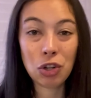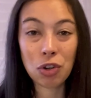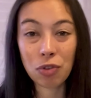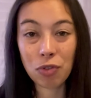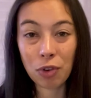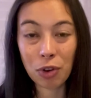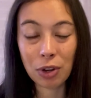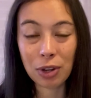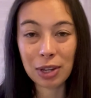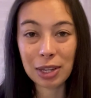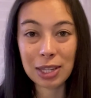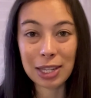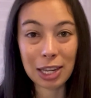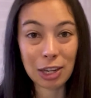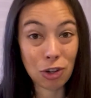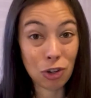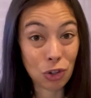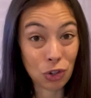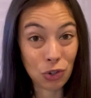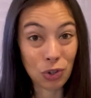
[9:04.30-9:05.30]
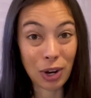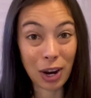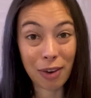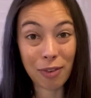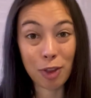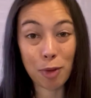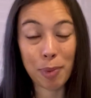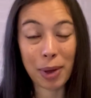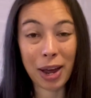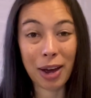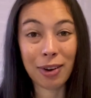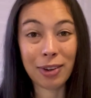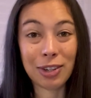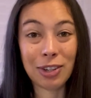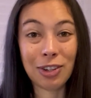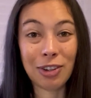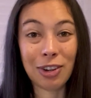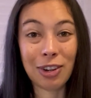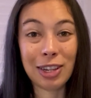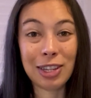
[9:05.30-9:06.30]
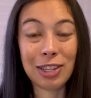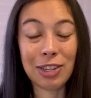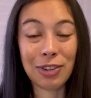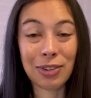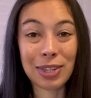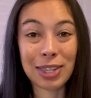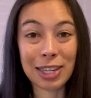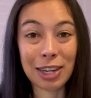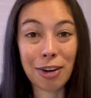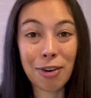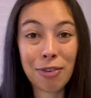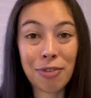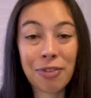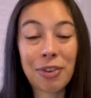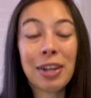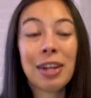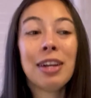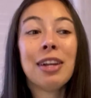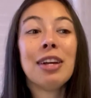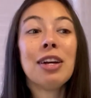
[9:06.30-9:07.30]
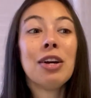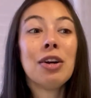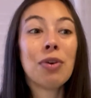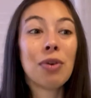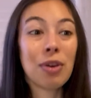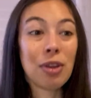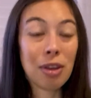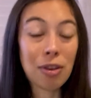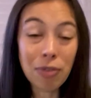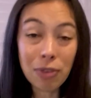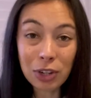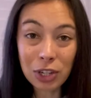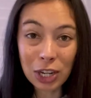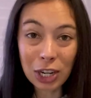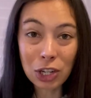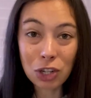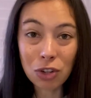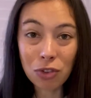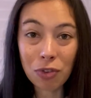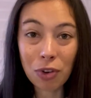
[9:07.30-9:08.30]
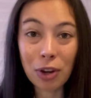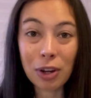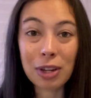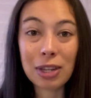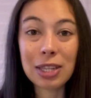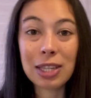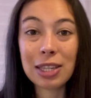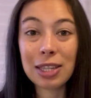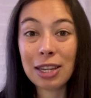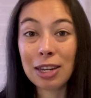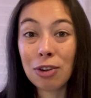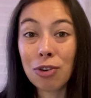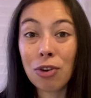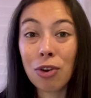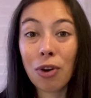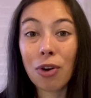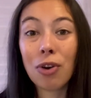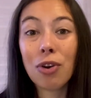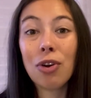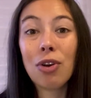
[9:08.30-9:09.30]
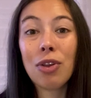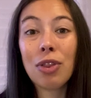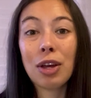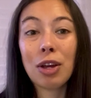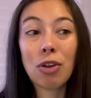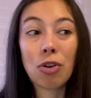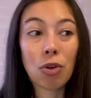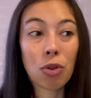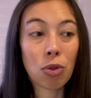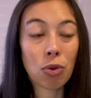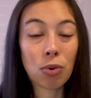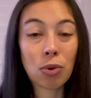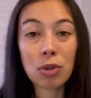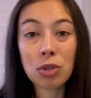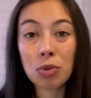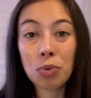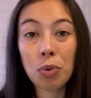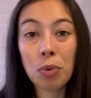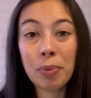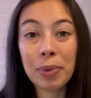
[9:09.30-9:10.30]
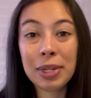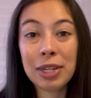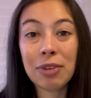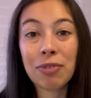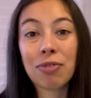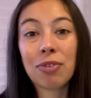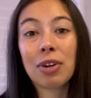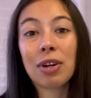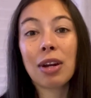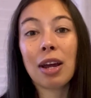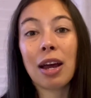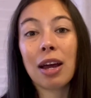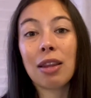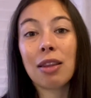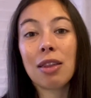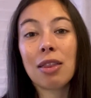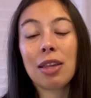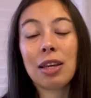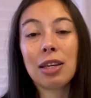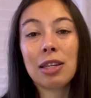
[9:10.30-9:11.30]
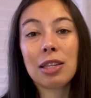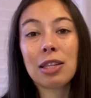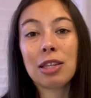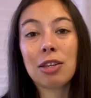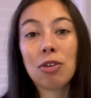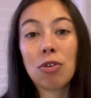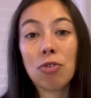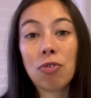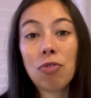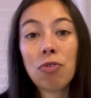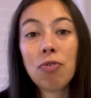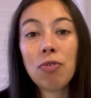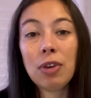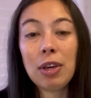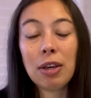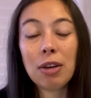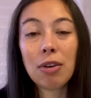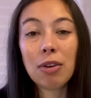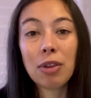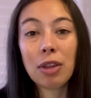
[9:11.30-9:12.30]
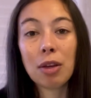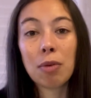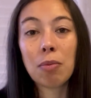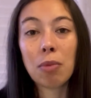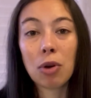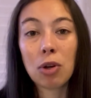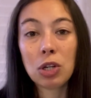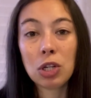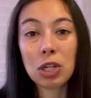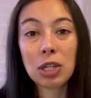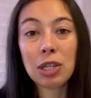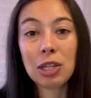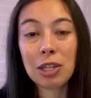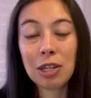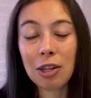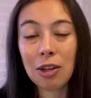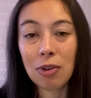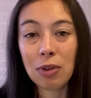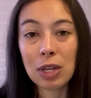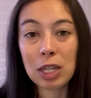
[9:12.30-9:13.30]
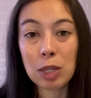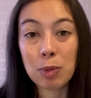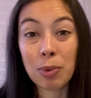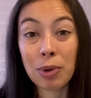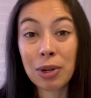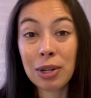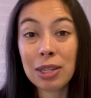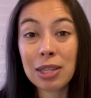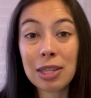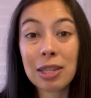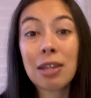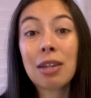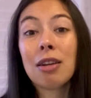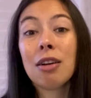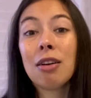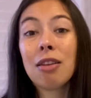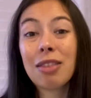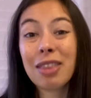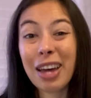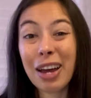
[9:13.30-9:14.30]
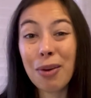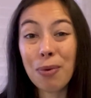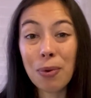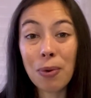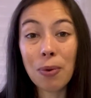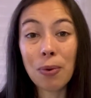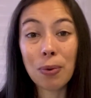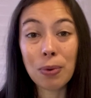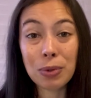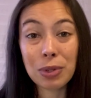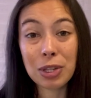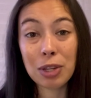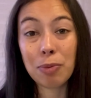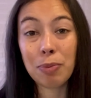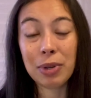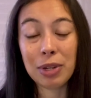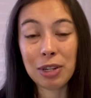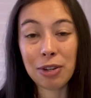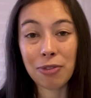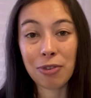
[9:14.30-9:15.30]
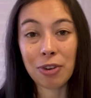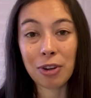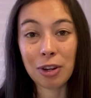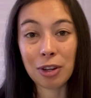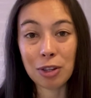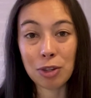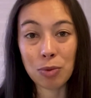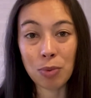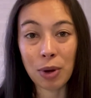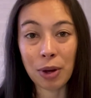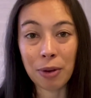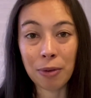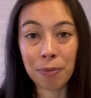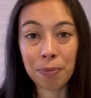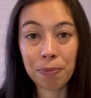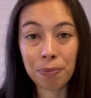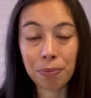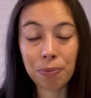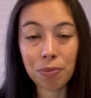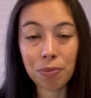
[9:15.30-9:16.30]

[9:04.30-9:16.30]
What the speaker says: your focus, and you do have the power to do this yourself, if you change your focus, then know that your thoughts will be different and the things that you feel, the emotions that you experience, they will also be different as well.